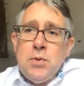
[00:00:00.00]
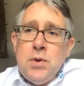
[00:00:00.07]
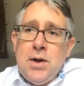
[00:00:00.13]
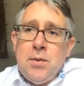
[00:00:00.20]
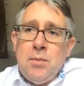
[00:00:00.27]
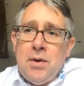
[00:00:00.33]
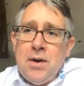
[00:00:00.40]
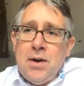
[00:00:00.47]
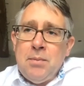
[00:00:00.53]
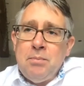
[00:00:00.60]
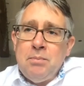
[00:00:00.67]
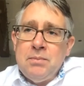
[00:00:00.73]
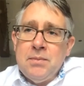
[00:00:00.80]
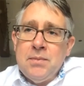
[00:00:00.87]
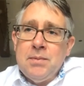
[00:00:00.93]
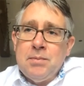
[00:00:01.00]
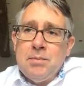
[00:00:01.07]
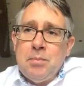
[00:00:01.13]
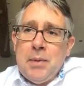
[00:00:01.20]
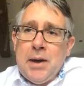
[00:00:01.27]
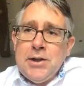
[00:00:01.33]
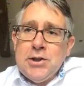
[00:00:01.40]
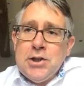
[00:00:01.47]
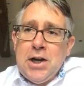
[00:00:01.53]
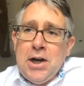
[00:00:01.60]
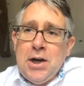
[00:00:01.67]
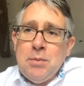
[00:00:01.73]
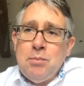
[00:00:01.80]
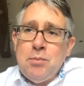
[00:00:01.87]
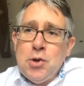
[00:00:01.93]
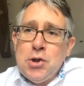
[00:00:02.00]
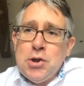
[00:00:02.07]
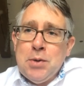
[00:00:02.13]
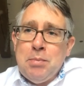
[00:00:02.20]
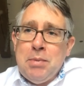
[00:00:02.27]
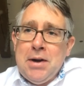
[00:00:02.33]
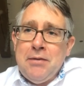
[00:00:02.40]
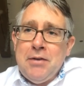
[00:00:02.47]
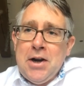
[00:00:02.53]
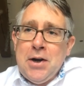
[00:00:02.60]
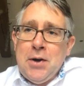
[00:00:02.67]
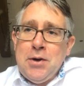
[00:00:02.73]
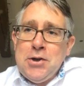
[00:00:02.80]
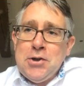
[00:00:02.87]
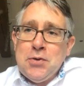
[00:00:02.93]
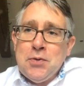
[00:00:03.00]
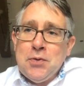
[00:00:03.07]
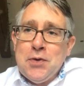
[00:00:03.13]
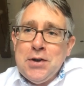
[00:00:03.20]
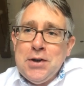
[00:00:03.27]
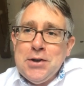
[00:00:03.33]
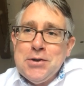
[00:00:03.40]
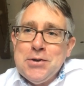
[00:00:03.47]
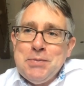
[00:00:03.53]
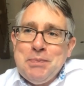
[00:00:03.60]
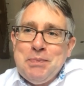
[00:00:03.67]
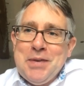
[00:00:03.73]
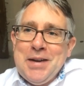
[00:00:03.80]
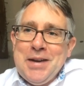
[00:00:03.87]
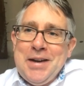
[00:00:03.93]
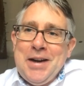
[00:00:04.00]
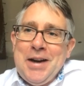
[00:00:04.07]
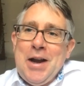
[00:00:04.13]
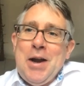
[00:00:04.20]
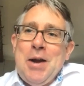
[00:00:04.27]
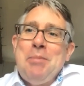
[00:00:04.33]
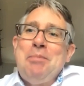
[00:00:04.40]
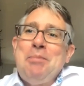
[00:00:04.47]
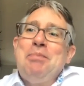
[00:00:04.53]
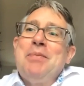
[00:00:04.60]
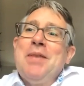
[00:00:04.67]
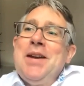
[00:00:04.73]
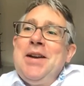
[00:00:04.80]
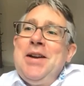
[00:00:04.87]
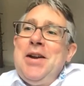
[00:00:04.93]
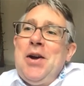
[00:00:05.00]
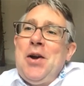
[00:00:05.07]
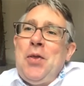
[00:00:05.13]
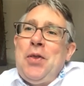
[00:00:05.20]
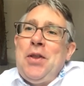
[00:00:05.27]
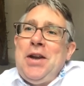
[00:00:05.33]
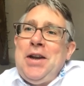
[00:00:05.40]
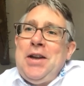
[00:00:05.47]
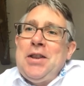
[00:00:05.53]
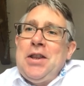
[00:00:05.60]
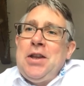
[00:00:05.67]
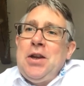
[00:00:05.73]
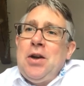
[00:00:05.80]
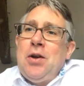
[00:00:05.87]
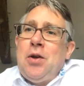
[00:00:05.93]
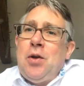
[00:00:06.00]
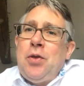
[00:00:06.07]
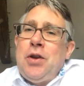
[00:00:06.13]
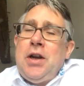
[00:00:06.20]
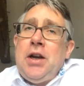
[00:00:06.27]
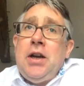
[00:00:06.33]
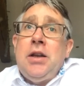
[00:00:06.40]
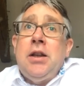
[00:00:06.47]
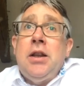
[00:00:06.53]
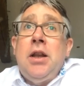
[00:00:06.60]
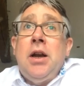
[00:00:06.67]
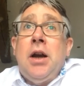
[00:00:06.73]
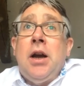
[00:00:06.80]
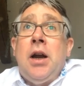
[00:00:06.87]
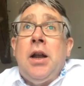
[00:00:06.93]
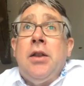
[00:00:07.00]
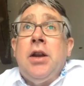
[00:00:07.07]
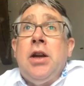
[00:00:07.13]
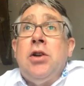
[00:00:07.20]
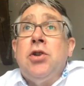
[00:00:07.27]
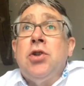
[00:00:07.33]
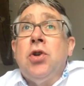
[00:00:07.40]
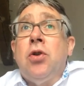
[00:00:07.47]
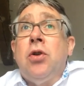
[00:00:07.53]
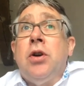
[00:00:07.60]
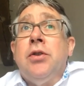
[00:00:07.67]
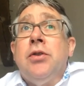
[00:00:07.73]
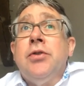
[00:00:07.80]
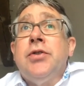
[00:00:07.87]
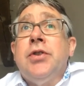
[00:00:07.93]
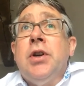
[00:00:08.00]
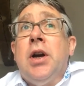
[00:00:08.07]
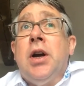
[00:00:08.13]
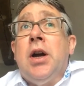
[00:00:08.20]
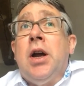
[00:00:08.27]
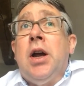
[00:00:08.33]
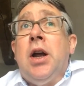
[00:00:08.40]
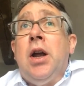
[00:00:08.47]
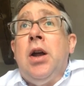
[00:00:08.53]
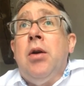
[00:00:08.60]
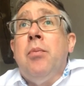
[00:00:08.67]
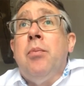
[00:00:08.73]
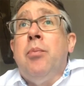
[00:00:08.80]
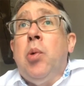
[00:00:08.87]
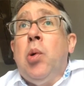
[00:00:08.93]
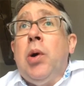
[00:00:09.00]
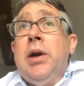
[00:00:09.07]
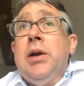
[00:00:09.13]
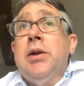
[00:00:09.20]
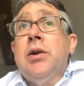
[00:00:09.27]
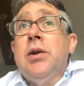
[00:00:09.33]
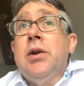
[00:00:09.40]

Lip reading: we can maintain and push up our valuation fees. On the insurance point,